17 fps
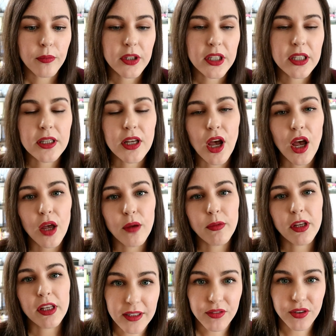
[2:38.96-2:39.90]

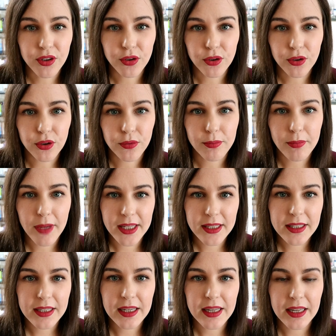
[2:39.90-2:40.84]
determine if you're
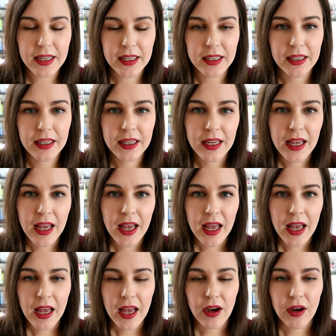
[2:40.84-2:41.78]
mentally
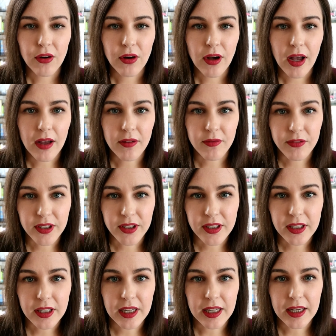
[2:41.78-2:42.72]
and
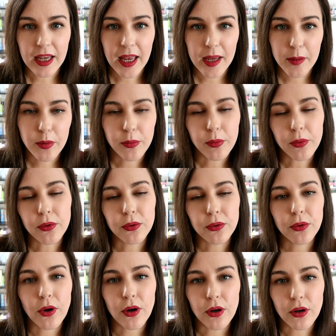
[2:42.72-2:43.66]
physically
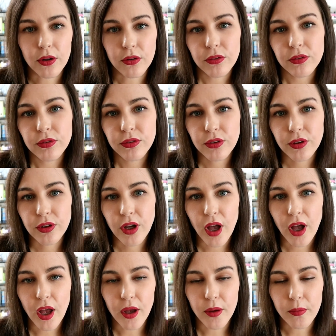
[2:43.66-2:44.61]
capable of
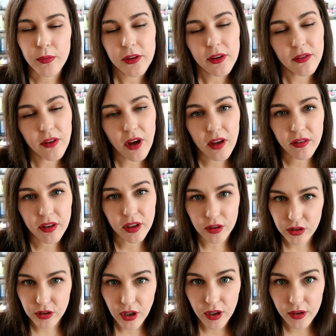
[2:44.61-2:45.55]
surviving a
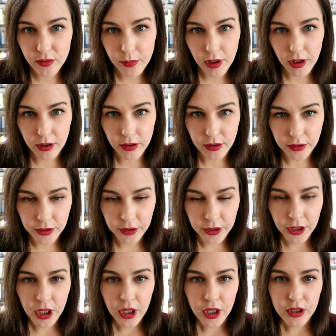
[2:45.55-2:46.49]
transplant.
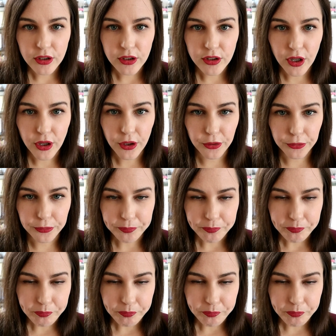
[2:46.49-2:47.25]
So